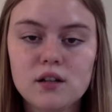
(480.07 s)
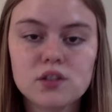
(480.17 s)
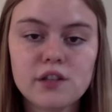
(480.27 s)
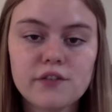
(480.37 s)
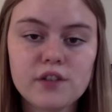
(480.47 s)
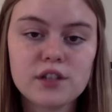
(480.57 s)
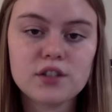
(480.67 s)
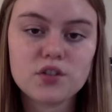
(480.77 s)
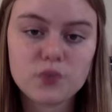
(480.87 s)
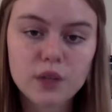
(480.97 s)
different
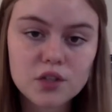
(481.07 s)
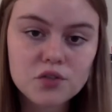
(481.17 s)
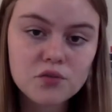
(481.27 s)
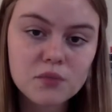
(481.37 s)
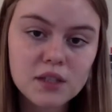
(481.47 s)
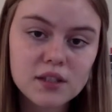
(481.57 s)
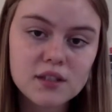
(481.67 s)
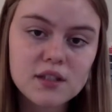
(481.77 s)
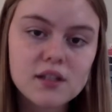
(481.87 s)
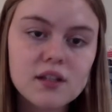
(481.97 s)

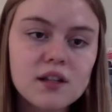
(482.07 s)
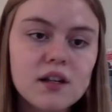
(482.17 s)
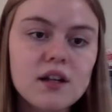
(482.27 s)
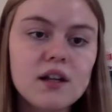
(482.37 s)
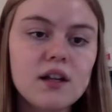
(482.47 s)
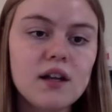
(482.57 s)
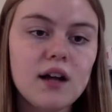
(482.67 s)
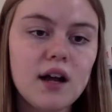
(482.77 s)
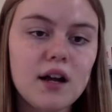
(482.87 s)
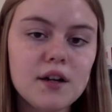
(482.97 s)
arrangement.
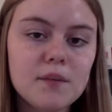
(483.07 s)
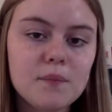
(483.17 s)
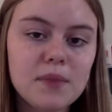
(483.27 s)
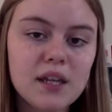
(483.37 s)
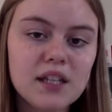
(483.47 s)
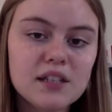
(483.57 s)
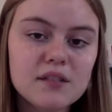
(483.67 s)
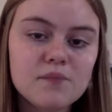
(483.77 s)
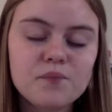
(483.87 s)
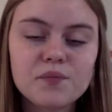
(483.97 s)
And
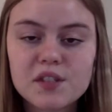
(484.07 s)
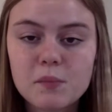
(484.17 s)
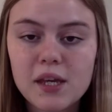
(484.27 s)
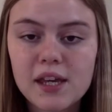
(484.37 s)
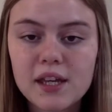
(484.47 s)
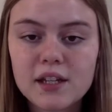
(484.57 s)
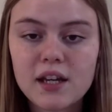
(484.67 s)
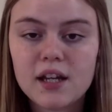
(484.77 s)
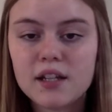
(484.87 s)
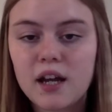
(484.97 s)
speaking
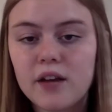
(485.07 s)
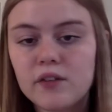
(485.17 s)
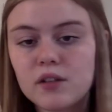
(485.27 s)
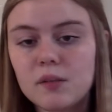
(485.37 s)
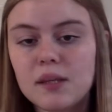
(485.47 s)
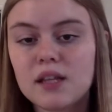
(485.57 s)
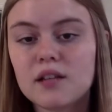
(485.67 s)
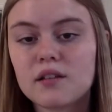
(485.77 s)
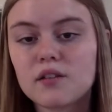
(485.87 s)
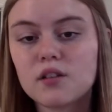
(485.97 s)
again, I would be
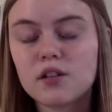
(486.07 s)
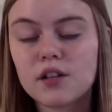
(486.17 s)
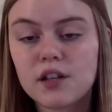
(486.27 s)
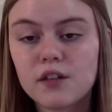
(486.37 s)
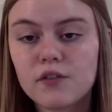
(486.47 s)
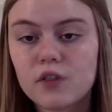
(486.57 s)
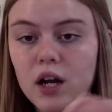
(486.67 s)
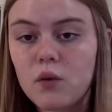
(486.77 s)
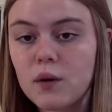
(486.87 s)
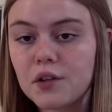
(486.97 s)
looking for
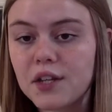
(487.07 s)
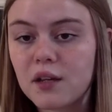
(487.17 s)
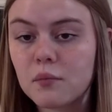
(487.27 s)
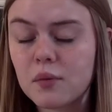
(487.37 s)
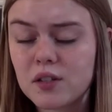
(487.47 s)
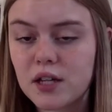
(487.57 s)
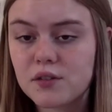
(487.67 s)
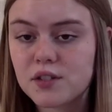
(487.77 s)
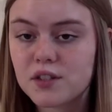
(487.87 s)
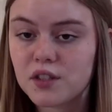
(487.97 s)
how well they can
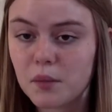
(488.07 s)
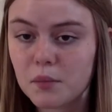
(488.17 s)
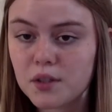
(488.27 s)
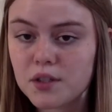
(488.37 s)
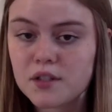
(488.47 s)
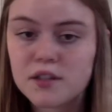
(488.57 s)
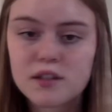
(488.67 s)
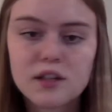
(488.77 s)
pronounce the numbers